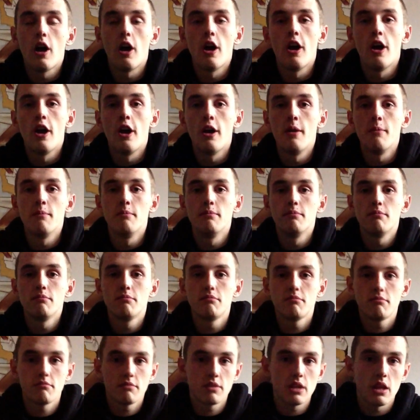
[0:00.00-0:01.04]

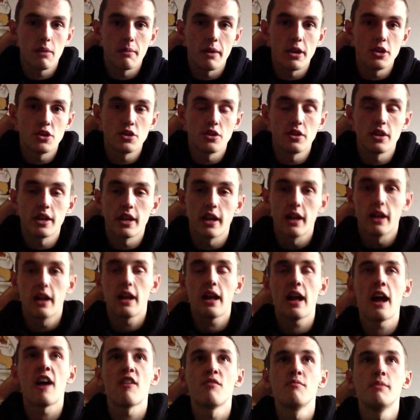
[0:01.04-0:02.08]
celebration thing
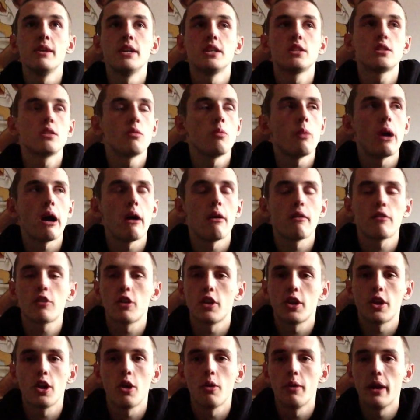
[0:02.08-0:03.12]
I've missed. Wow, I've
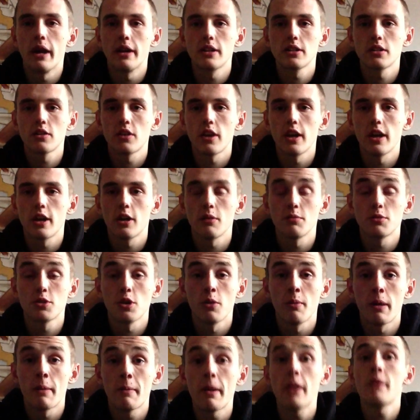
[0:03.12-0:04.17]
got to go now because I've got hiccups
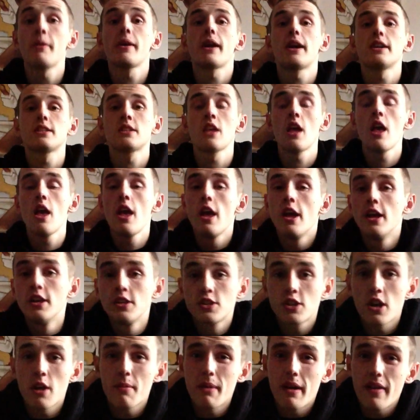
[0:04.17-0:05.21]
so bad. But anyway, guys,
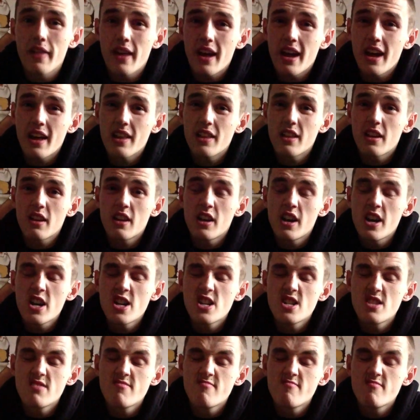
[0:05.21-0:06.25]
sorry about that.
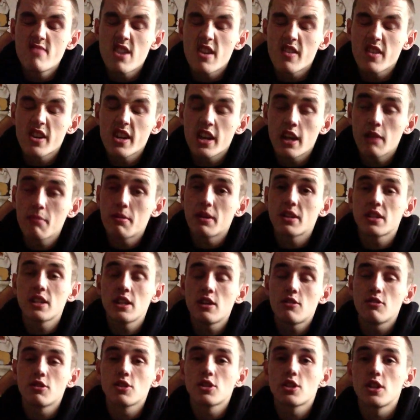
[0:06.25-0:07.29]
I've got to keep it a
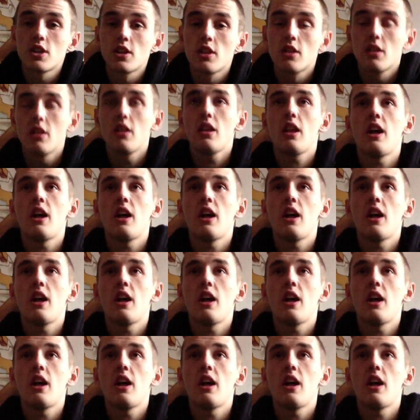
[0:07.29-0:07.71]
secret still.